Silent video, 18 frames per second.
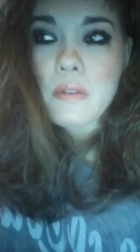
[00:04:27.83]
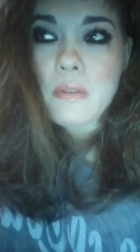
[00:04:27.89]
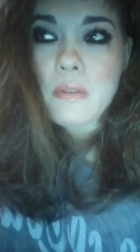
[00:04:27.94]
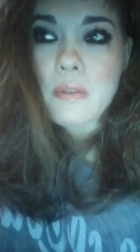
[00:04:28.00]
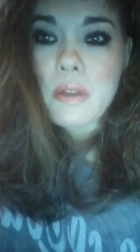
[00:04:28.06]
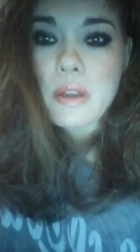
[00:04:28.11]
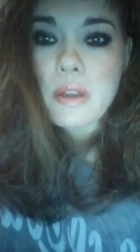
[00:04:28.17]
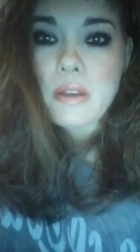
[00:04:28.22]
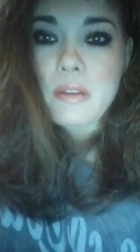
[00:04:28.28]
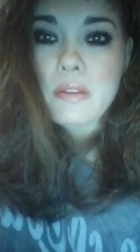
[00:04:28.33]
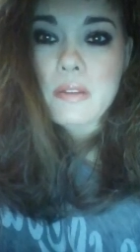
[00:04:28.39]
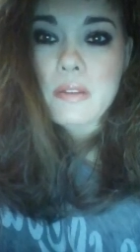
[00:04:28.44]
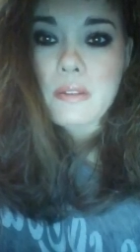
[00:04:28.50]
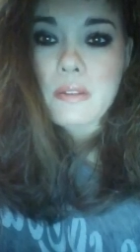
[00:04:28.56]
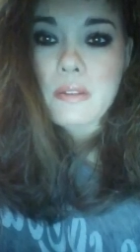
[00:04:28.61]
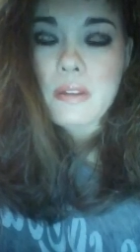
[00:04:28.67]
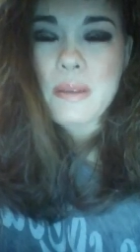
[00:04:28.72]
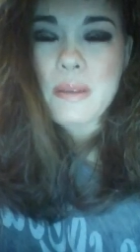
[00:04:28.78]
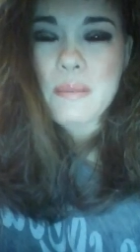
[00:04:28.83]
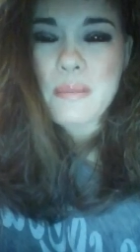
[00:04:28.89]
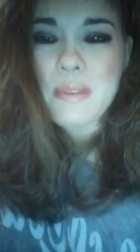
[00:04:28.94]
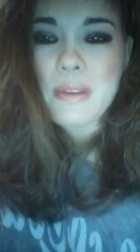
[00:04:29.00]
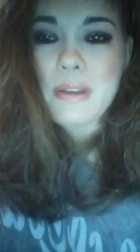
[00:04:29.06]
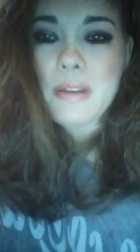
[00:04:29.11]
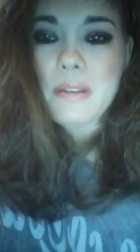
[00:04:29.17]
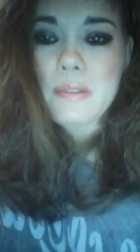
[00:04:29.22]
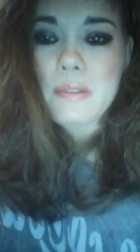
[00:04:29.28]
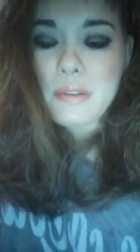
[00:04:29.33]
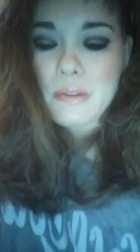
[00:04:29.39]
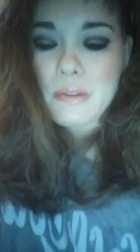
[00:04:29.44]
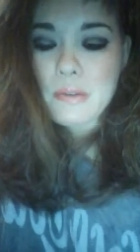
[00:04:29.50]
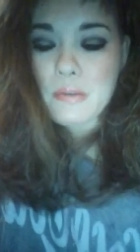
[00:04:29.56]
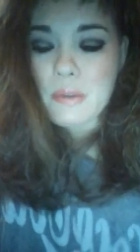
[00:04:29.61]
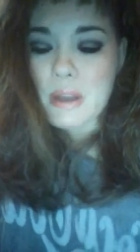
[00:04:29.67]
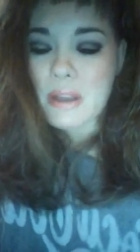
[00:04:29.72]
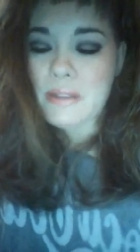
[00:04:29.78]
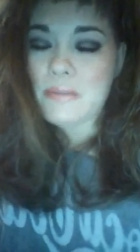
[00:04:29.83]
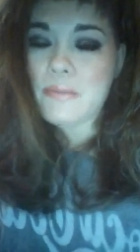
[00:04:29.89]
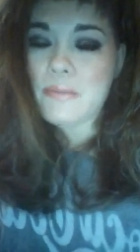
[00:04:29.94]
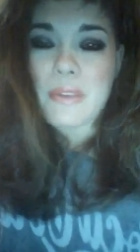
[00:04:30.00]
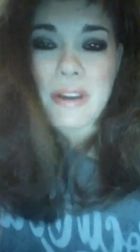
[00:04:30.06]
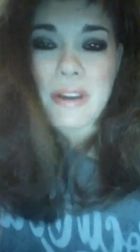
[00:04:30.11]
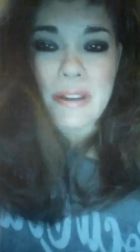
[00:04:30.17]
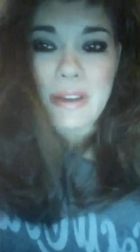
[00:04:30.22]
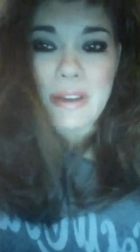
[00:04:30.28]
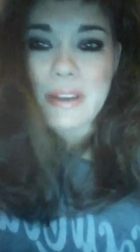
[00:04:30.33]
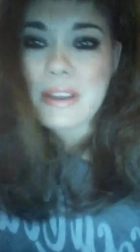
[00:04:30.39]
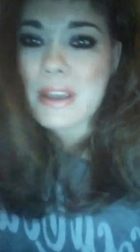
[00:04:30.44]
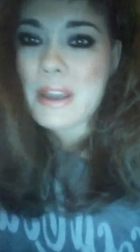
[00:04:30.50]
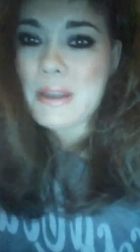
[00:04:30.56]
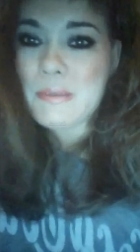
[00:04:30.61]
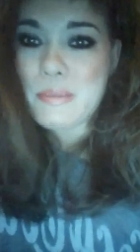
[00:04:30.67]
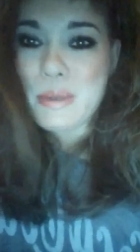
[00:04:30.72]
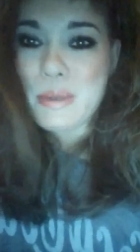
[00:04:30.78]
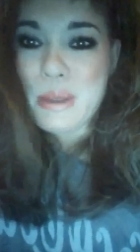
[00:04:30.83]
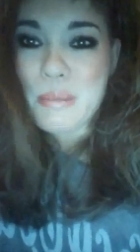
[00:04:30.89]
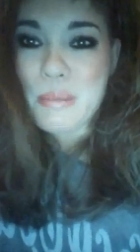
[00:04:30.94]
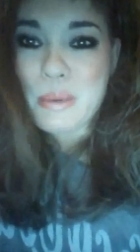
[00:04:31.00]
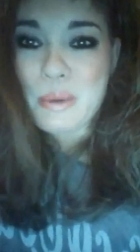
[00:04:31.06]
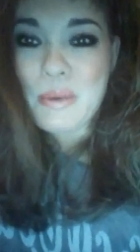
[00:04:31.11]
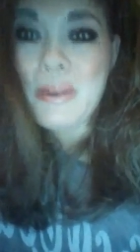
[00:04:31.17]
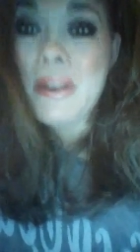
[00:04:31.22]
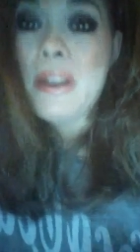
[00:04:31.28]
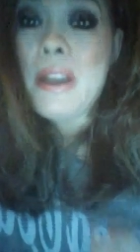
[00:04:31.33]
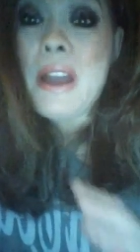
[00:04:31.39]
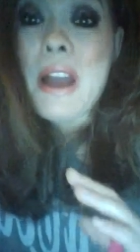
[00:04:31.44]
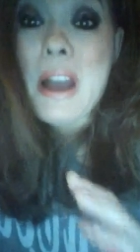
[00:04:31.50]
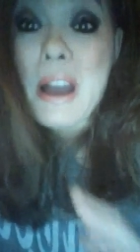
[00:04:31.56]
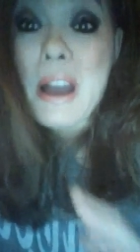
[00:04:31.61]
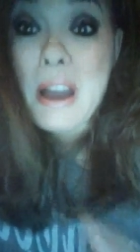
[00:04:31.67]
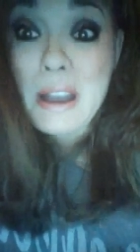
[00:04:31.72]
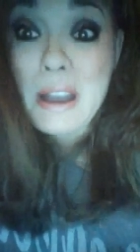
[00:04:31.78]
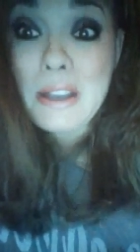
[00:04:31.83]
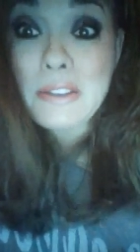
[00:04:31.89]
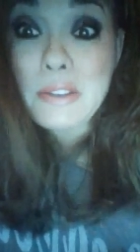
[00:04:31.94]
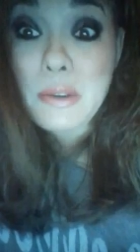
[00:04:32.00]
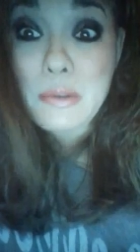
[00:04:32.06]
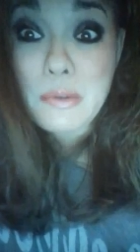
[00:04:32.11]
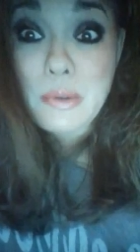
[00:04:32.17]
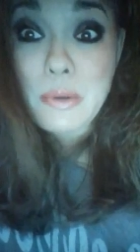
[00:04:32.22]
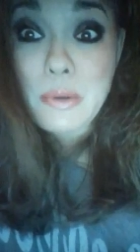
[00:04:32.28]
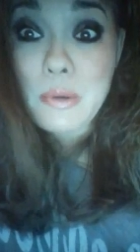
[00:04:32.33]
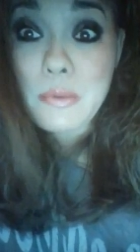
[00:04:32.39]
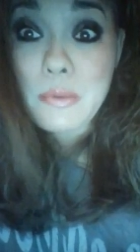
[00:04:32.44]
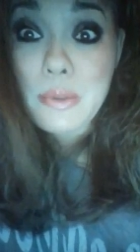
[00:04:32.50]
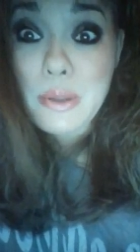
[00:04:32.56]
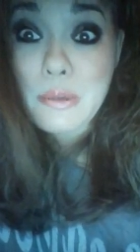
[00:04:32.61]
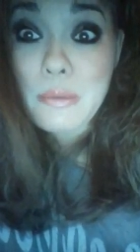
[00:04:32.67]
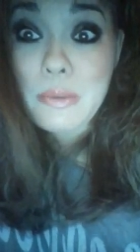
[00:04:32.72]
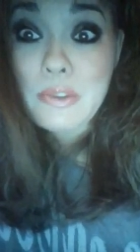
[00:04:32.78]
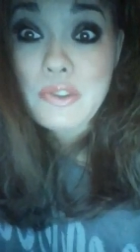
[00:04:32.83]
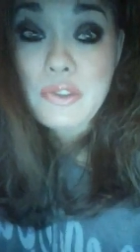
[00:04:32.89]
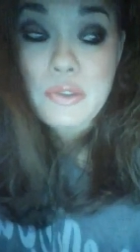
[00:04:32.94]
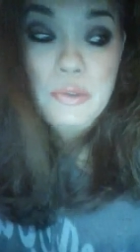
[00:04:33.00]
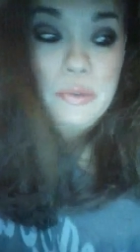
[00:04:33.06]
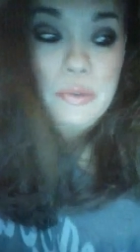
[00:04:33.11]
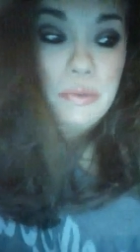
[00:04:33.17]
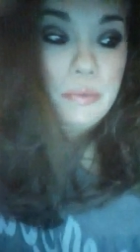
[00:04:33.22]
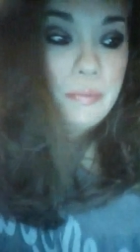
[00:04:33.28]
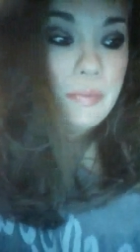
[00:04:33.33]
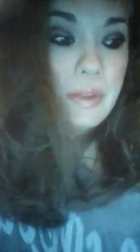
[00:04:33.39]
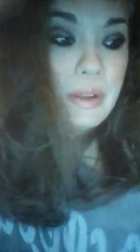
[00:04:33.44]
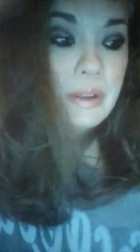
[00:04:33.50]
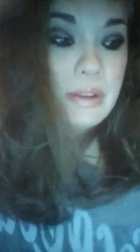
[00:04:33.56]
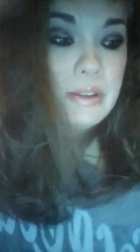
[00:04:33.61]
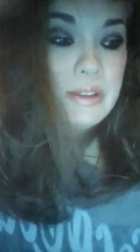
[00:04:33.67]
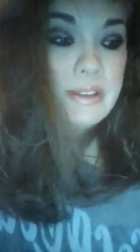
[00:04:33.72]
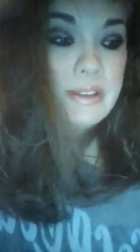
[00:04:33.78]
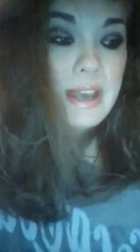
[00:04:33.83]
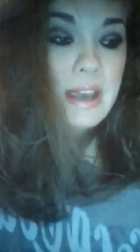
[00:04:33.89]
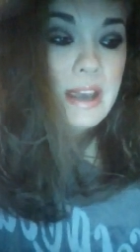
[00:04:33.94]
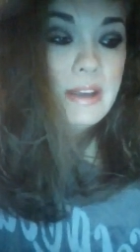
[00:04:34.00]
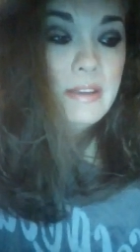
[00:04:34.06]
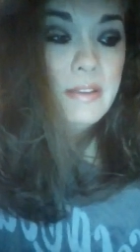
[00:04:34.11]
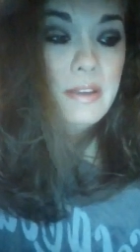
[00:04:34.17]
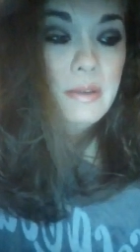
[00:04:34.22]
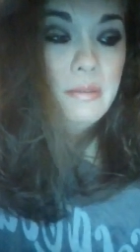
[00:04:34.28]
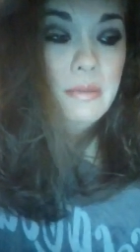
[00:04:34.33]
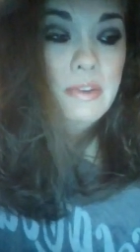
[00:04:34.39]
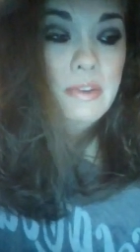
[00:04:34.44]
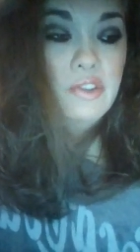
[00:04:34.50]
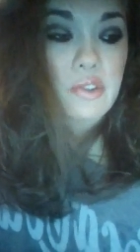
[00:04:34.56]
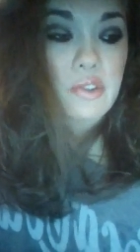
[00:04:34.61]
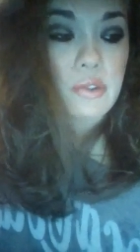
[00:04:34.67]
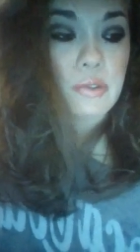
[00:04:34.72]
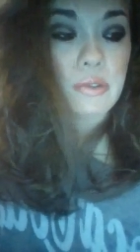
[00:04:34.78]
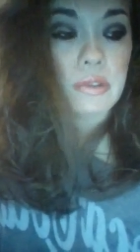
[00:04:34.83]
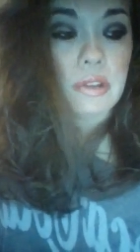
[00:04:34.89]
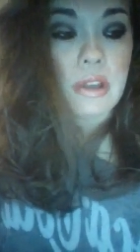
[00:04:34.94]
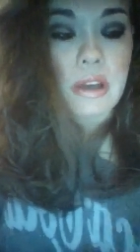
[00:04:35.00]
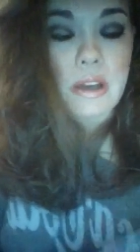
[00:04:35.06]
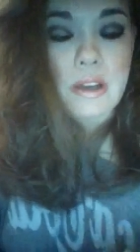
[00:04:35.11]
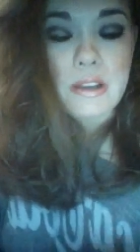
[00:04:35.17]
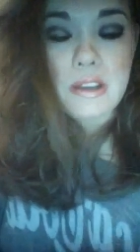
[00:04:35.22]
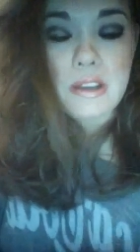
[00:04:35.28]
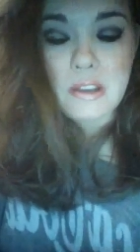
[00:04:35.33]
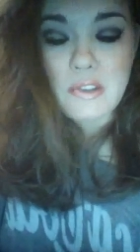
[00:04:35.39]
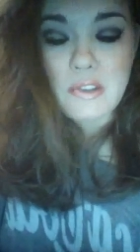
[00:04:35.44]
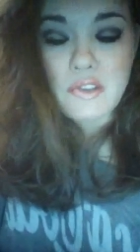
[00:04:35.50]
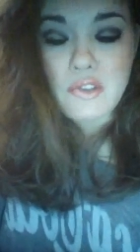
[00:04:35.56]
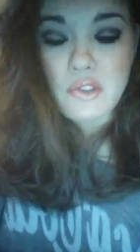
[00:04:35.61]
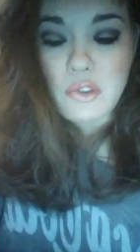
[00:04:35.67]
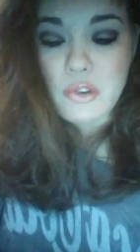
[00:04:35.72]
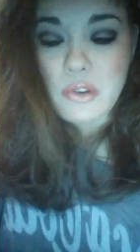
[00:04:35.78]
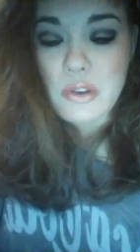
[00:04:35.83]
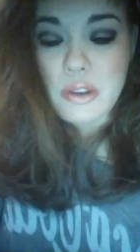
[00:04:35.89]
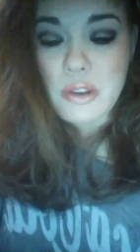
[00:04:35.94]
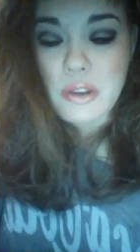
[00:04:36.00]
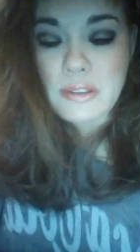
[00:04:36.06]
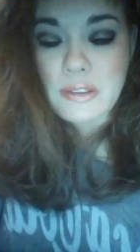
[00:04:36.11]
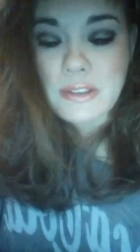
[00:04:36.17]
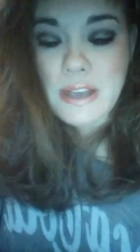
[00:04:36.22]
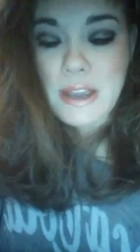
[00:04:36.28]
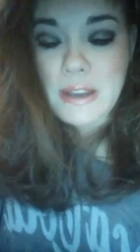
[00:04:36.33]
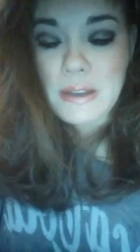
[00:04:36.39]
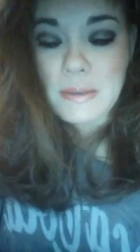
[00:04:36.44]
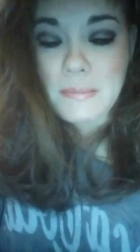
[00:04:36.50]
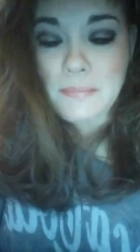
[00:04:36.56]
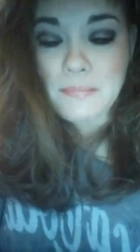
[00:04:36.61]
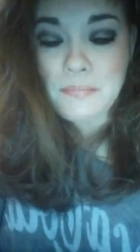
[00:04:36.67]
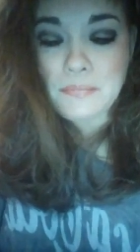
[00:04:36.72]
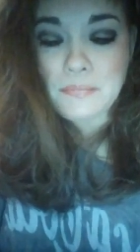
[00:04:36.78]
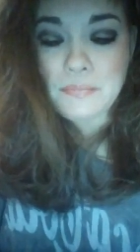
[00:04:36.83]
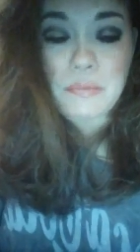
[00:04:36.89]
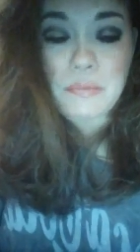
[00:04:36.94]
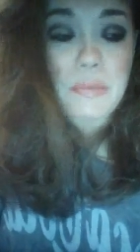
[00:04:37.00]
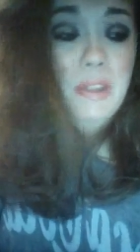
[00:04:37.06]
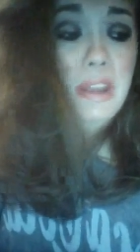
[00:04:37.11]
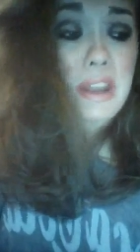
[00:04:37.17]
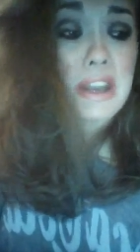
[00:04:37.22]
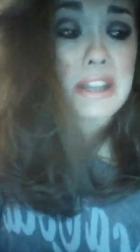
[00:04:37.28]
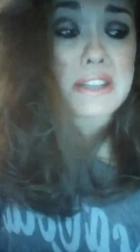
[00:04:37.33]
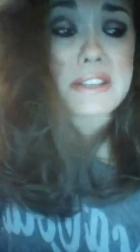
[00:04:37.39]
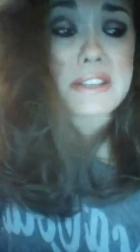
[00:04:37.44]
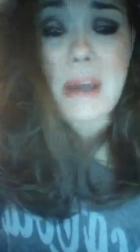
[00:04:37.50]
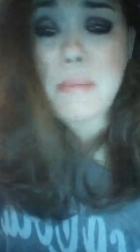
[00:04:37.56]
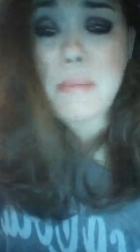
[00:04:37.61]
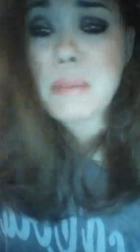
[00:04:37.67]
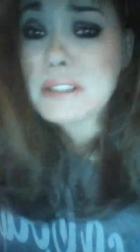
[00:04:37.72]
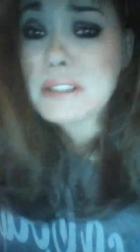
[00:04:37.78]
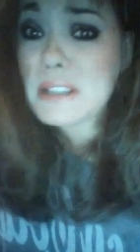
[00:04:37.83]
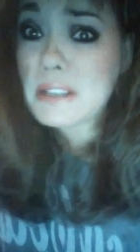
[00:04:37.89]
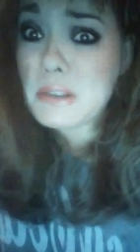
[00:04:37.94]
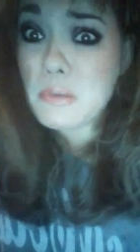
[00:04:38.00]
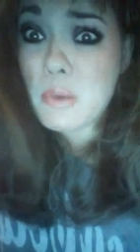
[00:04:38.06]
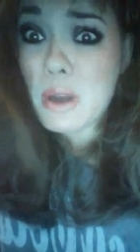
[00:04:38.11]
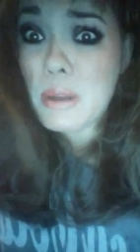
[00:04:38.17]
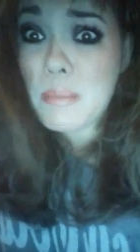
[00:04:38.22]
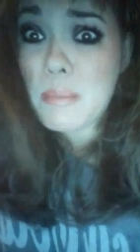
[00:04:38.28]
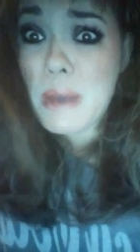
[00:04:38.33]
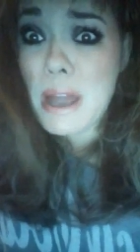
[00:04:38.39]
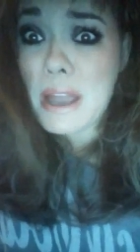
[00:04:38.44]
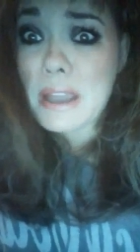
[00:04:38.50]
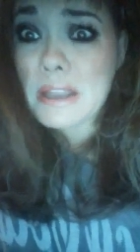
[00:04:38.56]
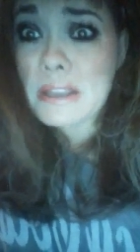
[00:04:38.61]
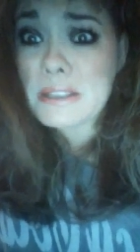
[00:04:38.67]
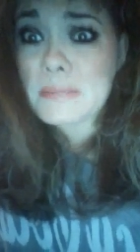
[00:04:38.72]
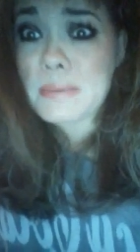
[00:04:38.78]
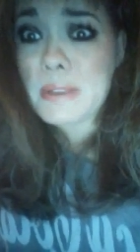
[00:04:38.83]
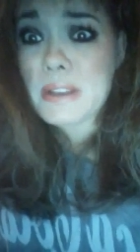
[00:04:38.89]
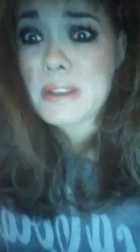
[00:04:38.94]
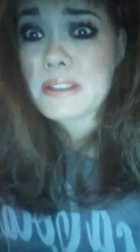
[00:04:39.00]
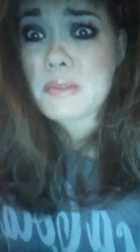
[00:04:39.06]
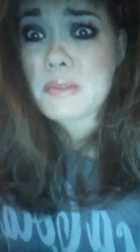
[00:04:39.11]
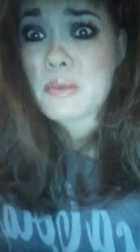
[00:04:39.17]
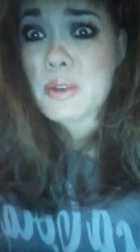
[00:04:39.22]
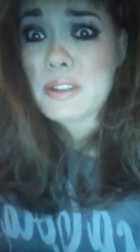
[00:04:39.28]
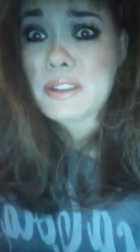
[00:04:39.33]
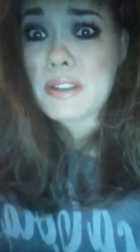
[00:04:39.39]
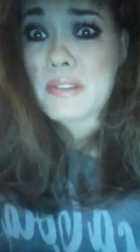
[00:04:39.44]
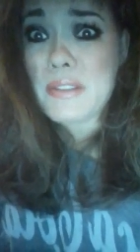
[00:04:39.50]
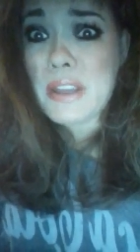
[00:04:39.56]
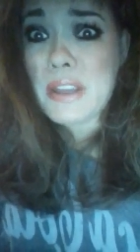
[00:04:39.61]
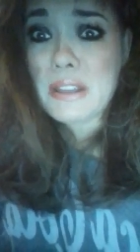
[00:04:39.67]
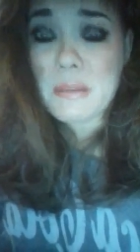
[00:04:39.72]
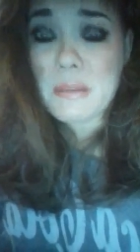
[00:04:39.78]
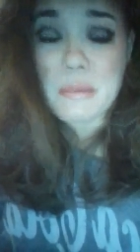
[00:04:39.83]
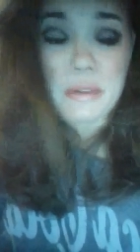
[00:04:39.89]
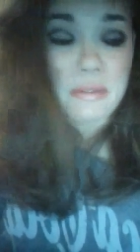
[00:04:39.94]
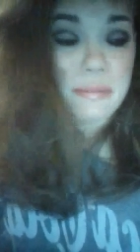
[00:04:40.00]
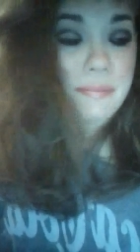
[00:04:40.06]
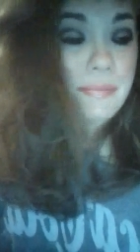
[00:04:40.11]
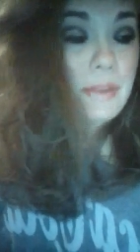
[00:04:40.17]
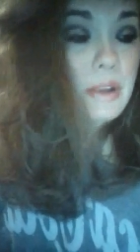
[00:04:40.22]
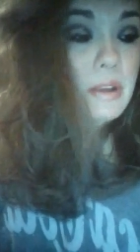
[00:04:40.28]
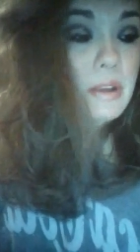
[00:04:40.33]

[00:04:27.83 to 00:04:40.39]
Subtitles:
Okay. Again, people, I don't own the original deck, the original King's Journey deck. And it's not because I didn't want to buy it, it's because it wasn't available.